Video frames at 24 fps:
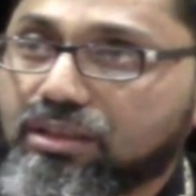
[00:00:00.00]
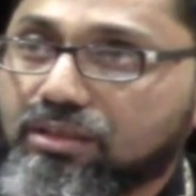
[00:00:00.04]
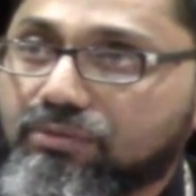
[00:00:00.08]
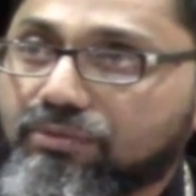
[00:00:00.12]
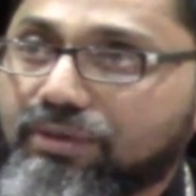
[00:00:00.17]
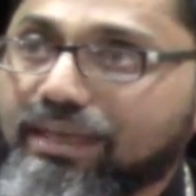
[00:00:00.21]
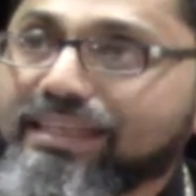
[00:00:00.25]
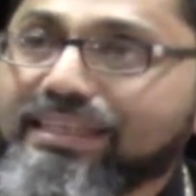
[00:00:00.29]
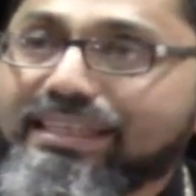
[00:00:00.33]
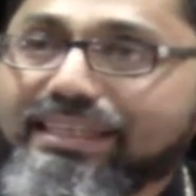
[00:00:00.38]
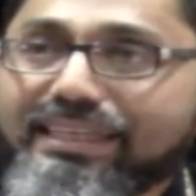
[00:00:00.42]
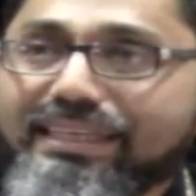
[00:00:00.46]

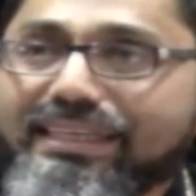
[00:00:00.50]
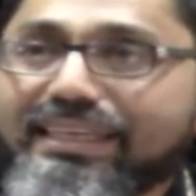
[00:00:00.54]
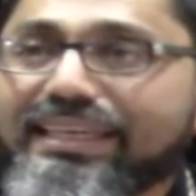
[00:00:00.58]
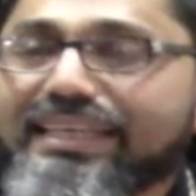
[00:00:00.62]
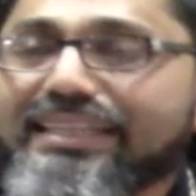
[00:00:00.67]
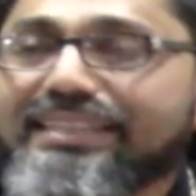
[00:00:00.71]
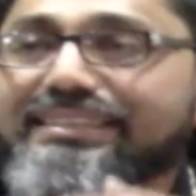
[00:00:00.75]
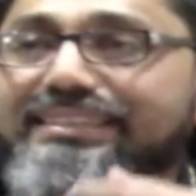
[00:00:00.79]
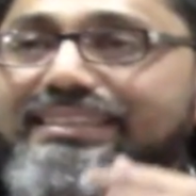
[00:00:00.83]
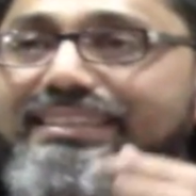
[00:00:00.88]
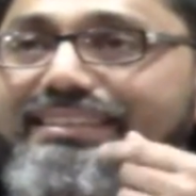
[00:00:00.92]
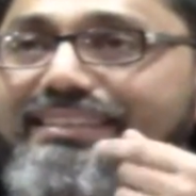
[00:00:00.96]
When he
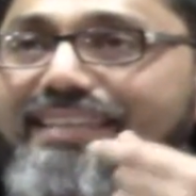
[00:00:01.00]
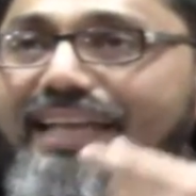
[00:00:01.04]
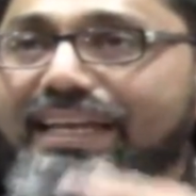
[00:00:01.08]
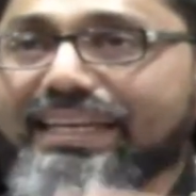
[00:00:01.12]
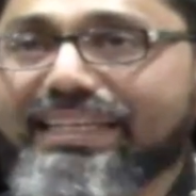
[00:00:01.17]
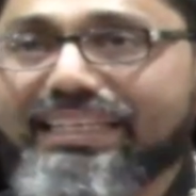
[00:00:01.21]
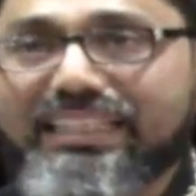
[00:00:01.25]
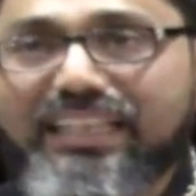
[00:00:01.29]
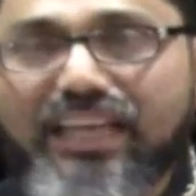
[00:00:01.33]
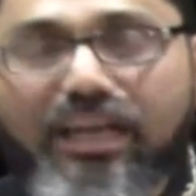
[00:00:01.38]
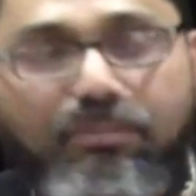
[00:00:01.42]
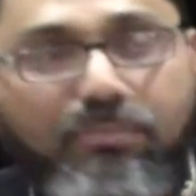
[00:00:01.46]
is
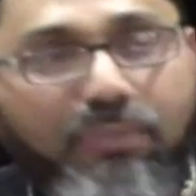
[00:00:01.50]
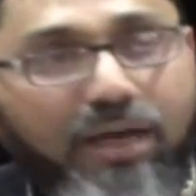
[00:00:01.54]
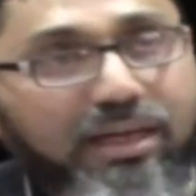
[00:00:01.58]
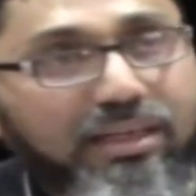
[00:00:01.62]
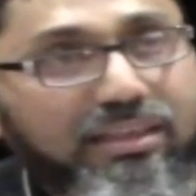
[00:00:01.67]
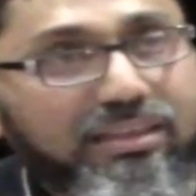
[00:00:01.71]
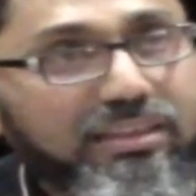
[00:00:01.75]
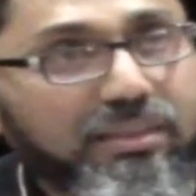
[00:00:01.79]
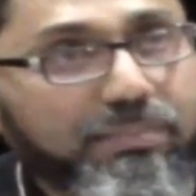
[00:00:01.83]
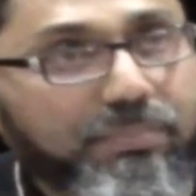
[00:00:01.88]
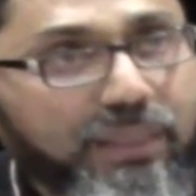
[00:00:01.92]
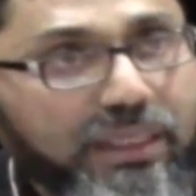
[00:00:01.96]
deciding
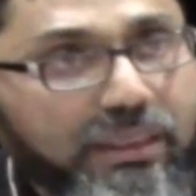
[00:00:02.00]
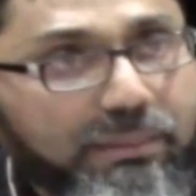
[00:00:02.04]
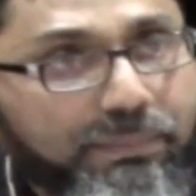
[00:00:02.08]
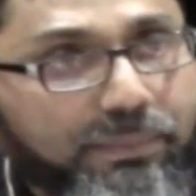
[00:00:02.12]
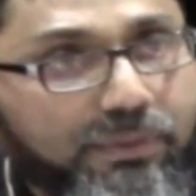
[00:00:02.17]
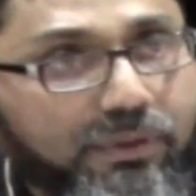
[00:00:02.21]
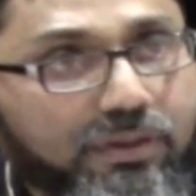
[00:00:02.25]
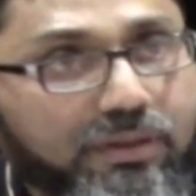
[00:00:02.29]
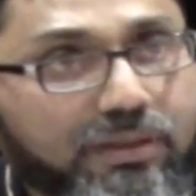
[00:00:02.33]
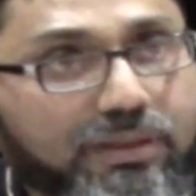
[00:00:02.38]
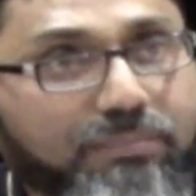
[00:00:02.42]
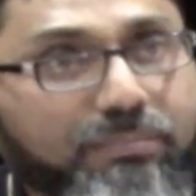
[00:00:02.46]
among the
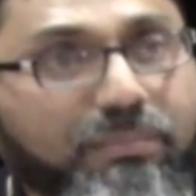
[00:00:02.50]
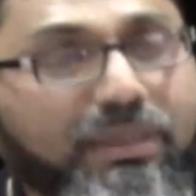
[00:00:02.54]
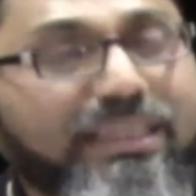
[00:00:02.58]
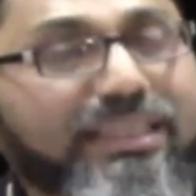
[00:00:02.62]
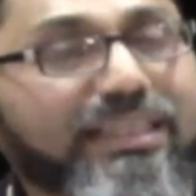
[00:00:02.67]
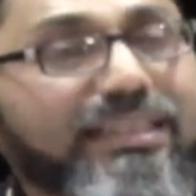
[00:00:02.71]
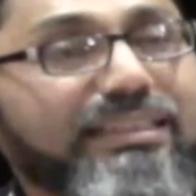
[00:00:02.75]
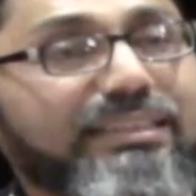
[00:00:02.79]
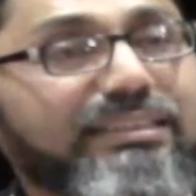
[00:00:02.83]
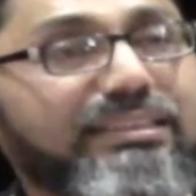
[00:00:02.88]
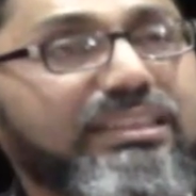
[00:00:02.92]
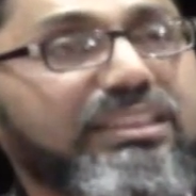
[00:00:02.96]
people,
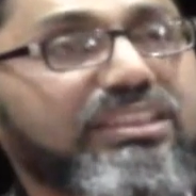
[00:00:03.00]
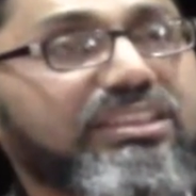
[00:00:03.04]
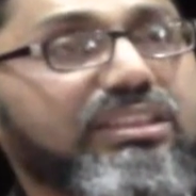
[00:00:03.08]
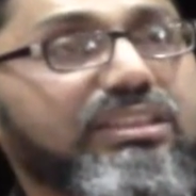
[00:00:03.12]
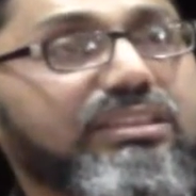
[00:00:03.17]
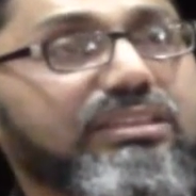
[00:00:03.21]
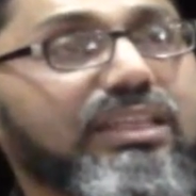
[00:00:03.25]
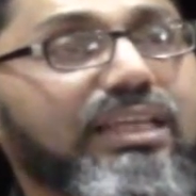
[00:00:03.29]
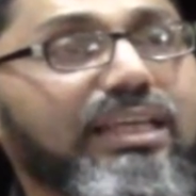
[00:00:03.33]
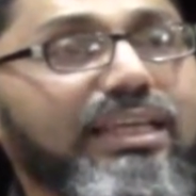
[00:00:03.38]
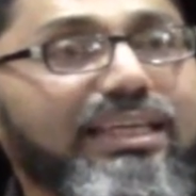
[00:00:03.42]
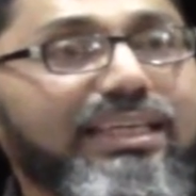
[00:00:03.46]
making decisions,